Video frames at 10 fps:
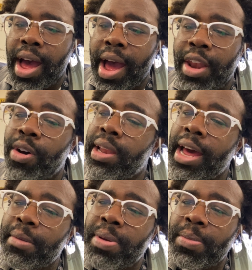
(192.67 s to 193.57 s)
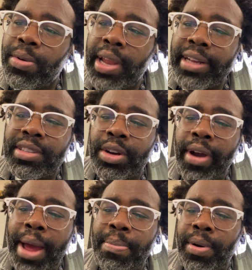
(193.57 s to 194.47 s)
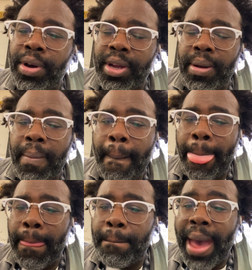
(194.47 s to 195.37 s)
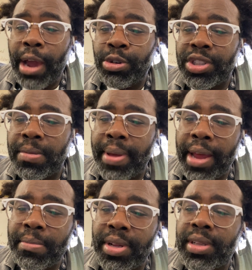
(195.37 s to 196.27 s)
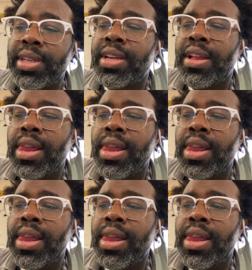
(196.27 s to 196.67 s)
I know a lot of people like to crap on backwards compatibility.